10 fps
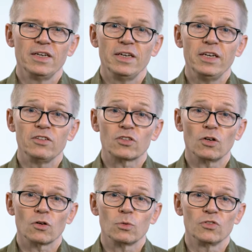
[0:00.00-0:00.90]

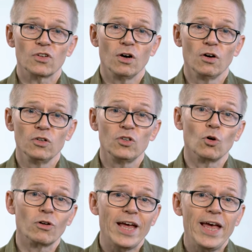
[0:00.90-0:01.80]
Hitchcock was on
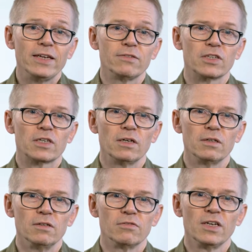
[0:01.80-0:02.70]
or ahead of the
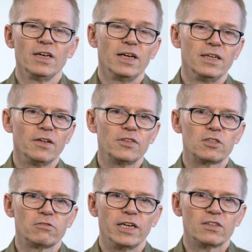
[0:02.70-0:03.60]
curve, and other
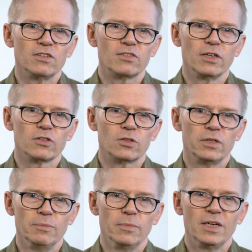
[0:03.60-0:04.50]
directors looked to
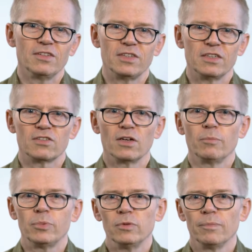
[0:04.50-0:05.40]
him as an
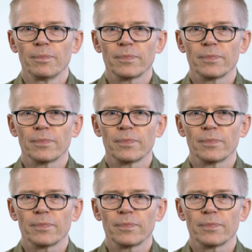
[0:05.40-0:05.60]
example.